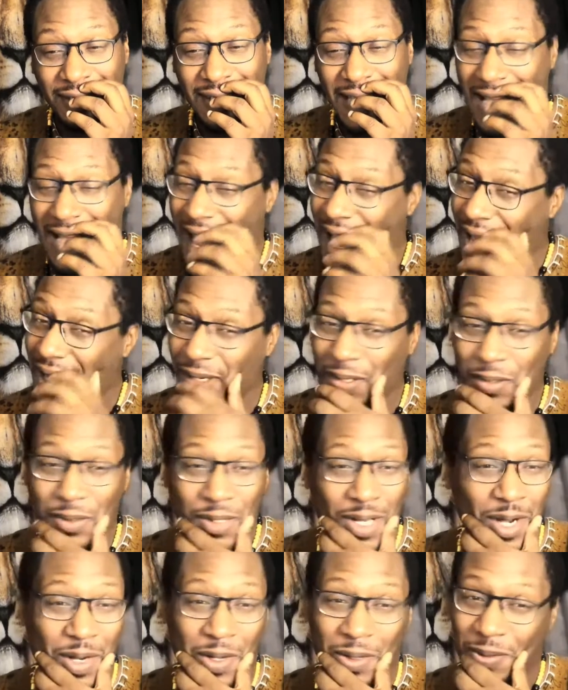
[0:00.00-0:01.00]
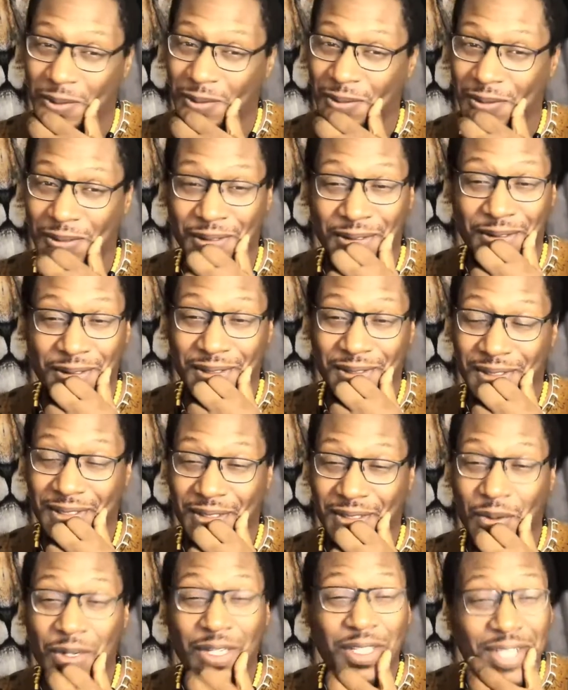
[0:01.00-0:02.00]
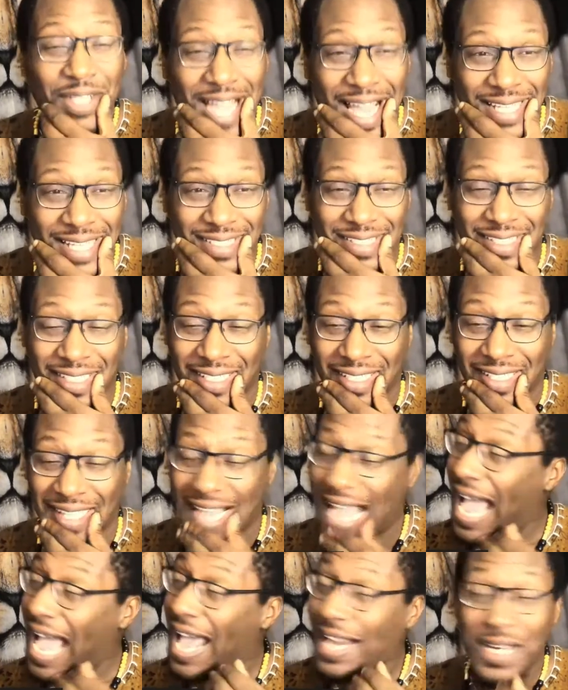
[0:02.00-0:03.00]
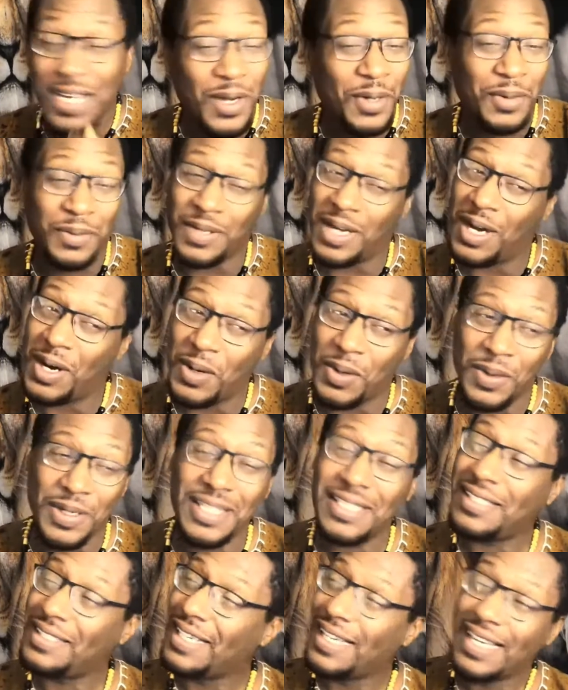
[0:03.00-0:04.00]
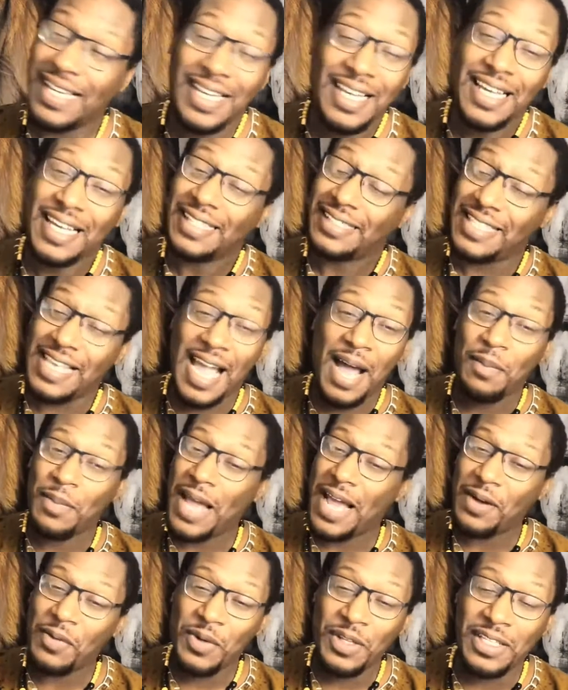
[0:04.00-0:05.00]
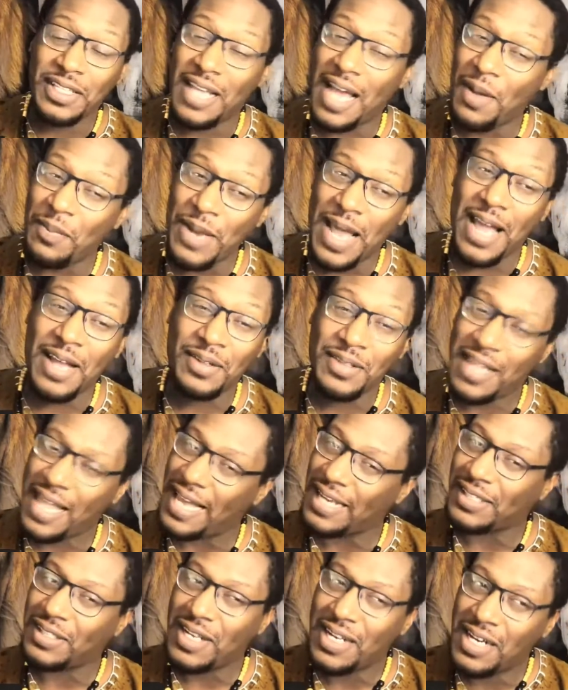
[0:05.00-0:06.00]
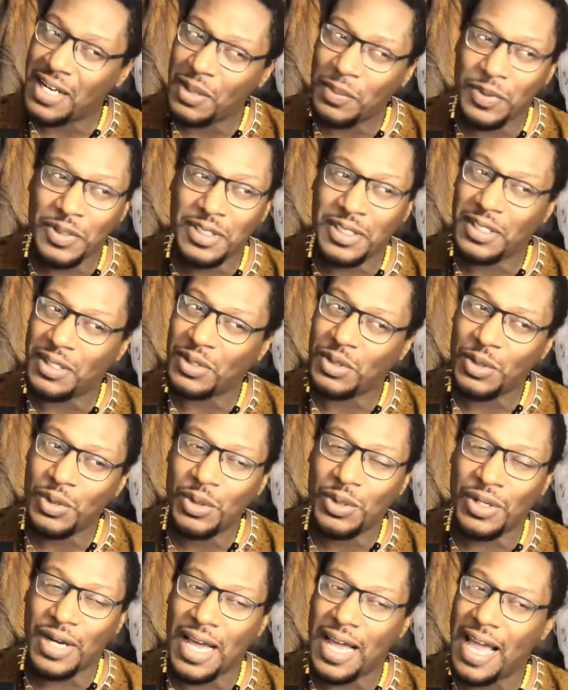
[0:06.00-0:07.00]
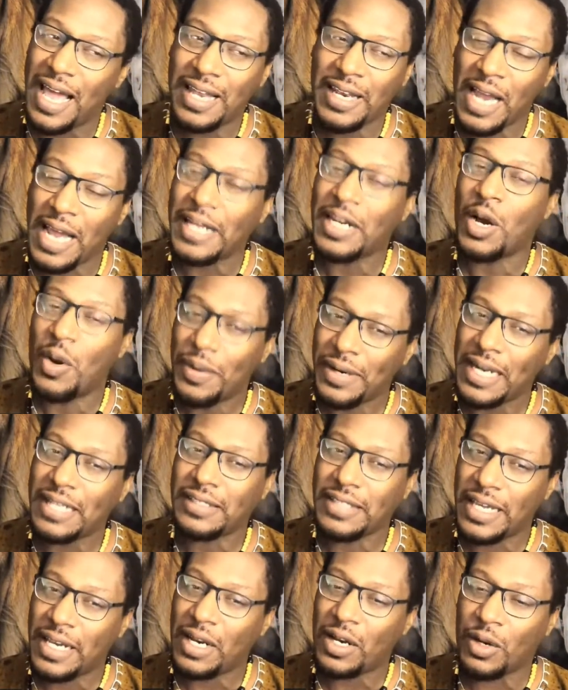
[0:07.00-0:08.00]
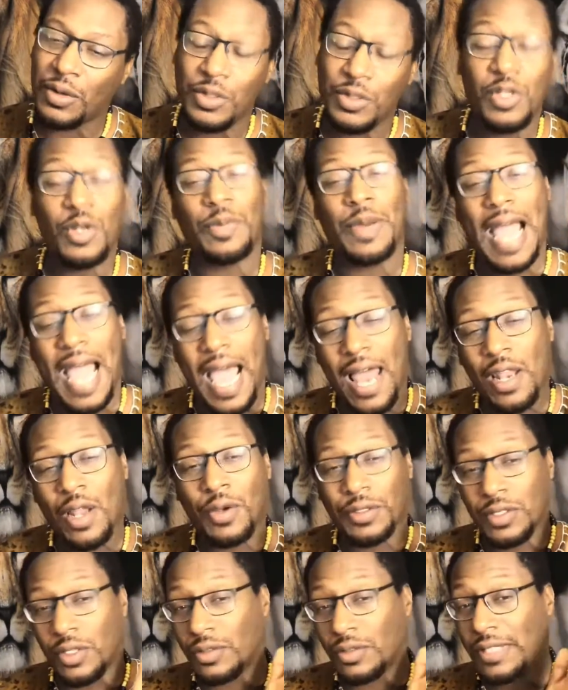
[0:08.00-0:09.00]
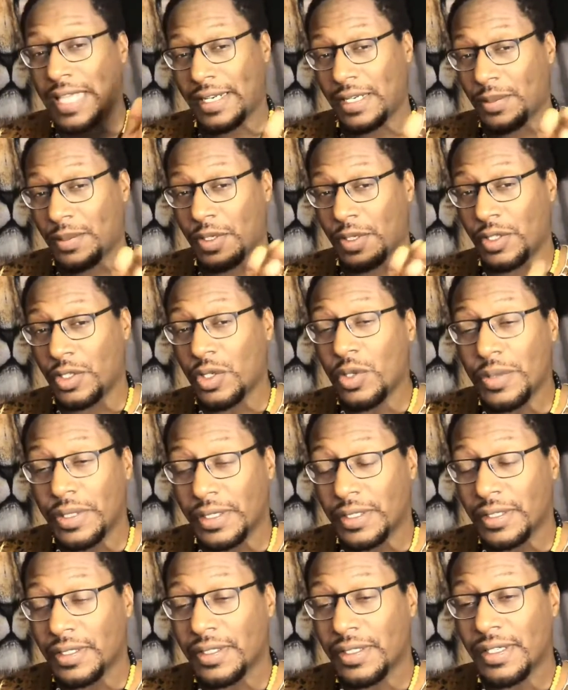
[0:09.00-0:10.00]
I don't know. What do you guys think? I don't know. I'm not like 100% sure. I know what they say they're going to do, but how long is it going to take them to do it?